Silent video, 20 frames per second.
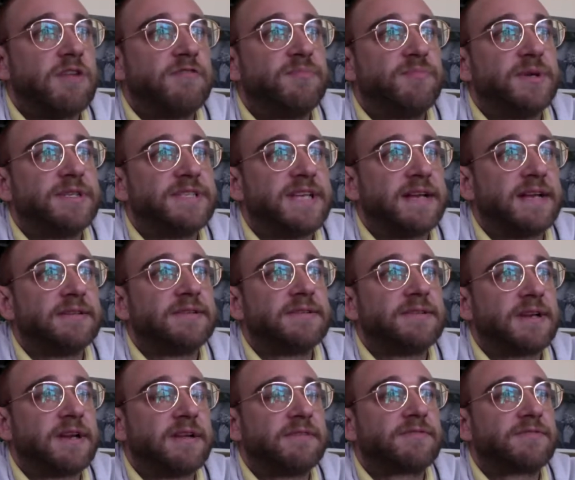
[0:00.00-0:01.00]
pretending
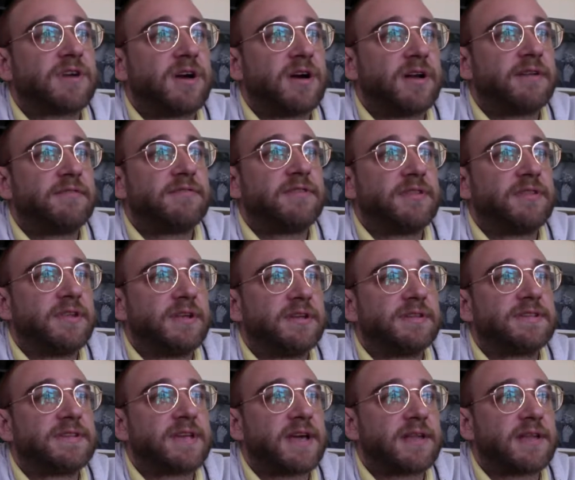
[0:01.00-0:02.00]
that I've got everything
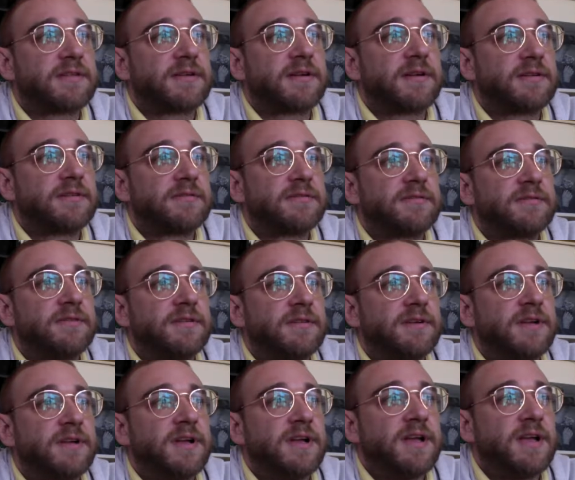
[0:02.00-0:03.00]
together.
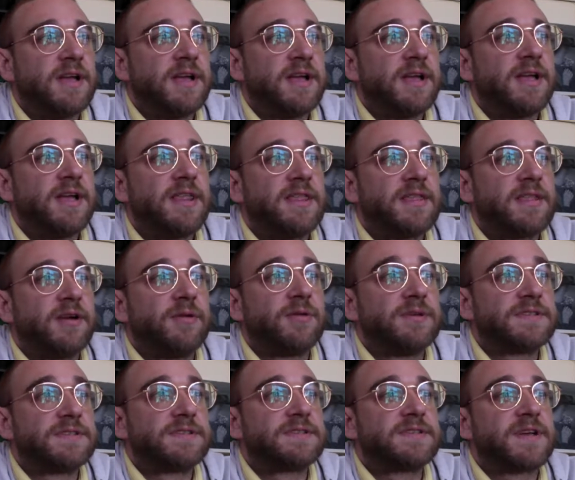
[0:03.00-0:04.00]
There
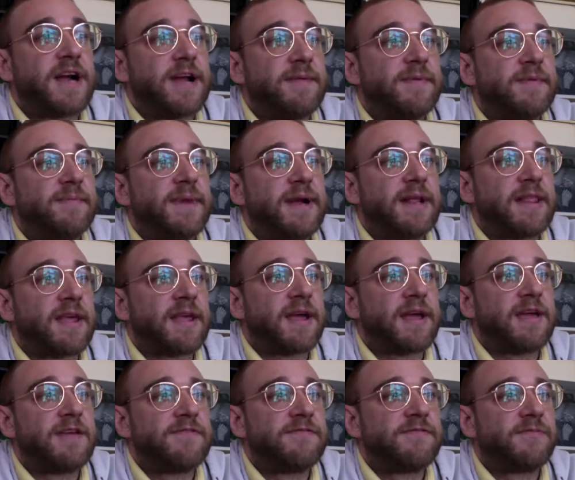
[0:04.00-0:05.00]
was a time in my
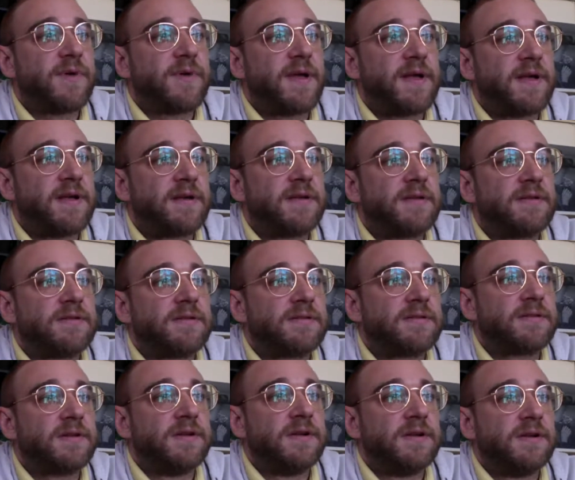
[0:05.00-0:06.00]
life when,
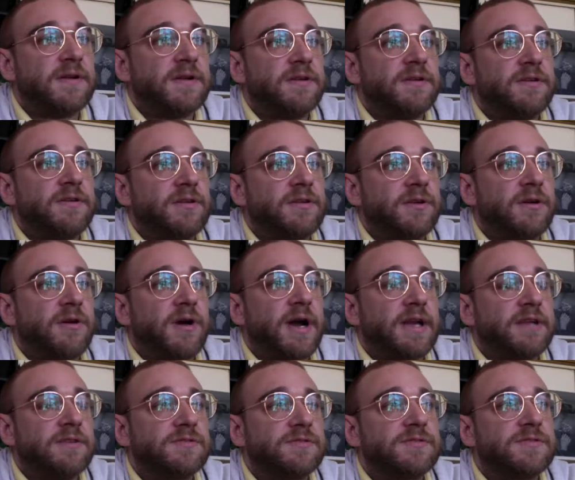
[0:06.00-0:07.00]
I
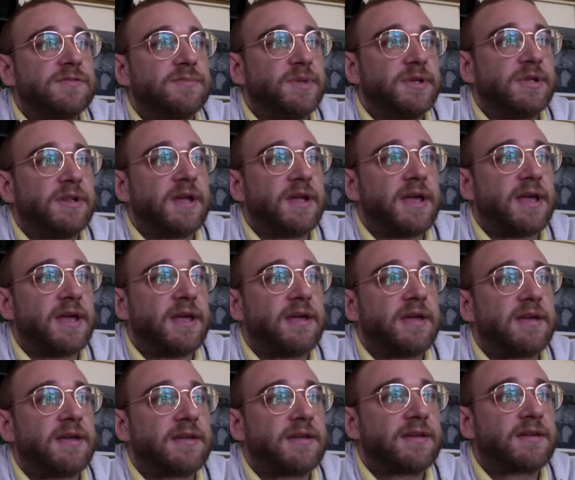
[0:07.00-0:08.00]
used to be
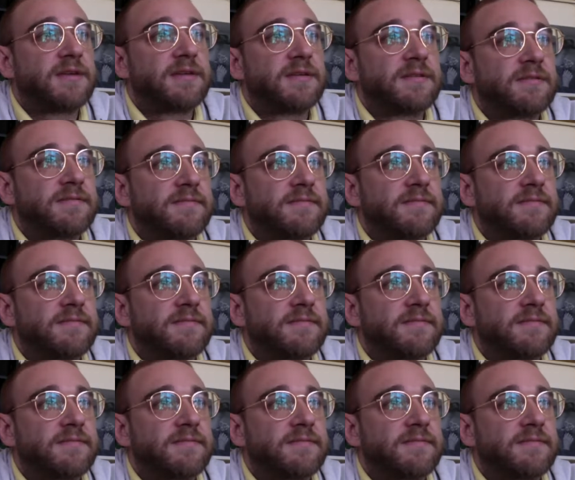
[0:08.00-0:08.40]
like,